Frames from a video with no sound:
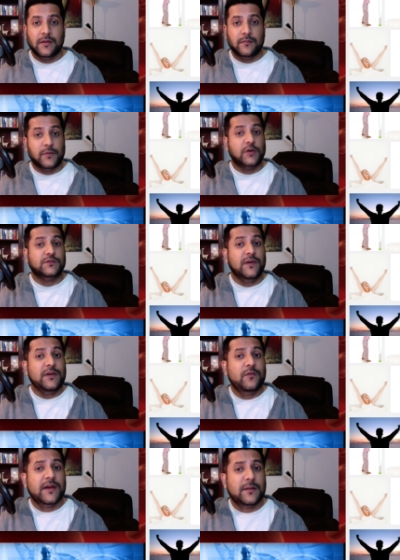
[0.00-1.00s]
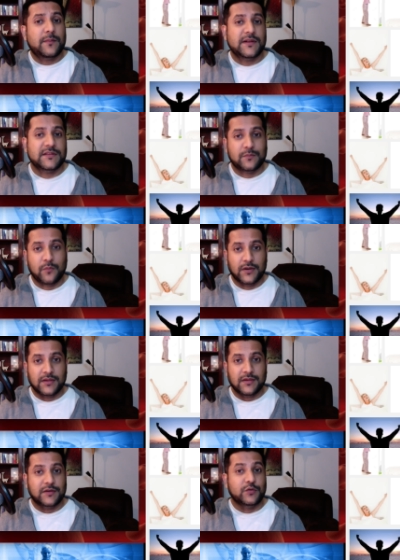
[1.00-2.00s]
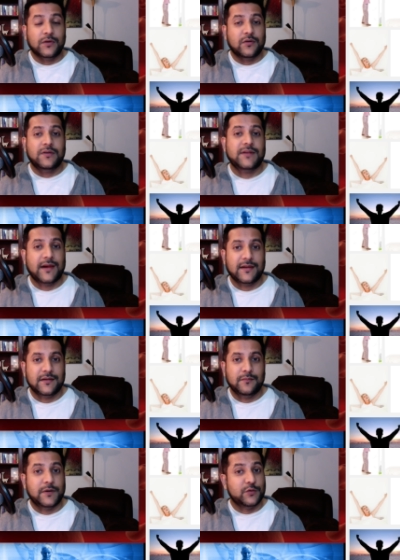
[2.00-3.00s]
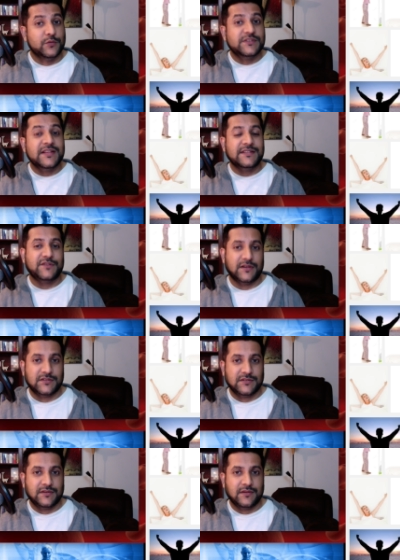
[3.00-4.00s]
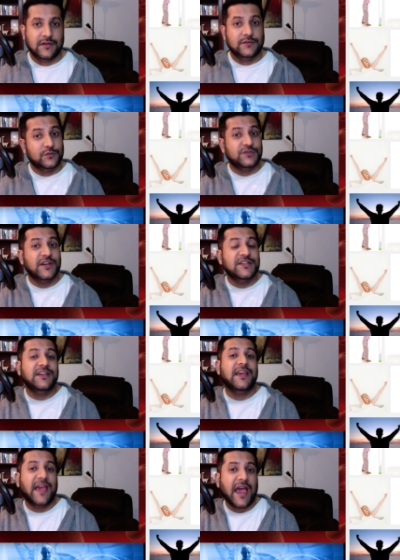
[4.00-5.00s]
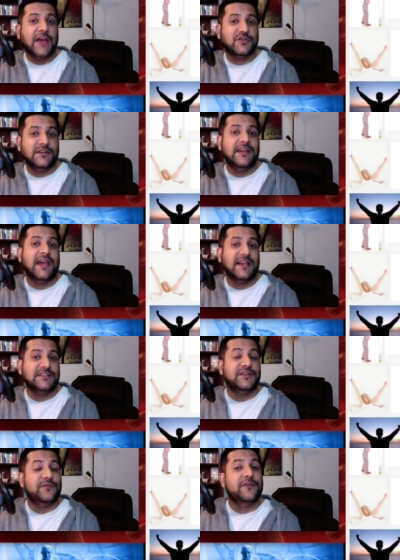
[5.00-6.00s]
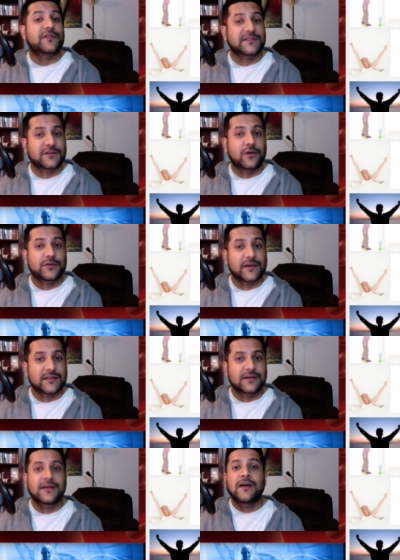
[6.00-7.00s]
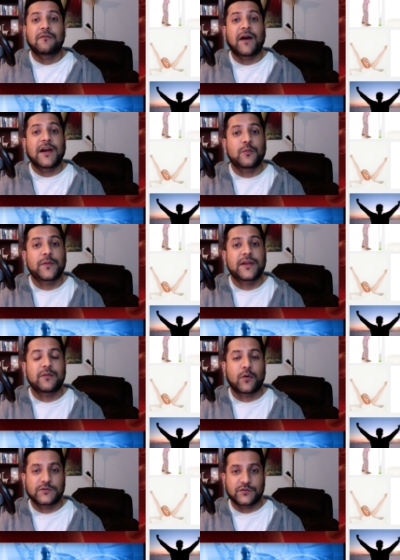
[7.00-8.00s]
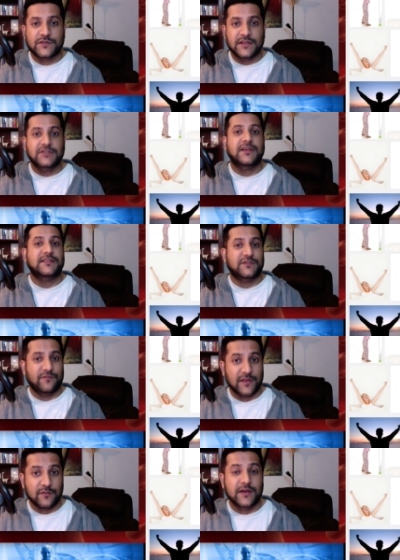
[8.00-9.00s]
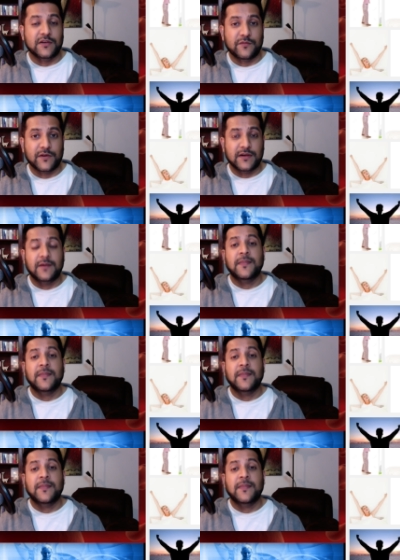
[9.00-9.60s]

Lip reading: Because when you wake up early in the morning, you're not tired, but you still stretch. So stretching actually has a different reason altogether. Why your brain wants to stretch is very, very different.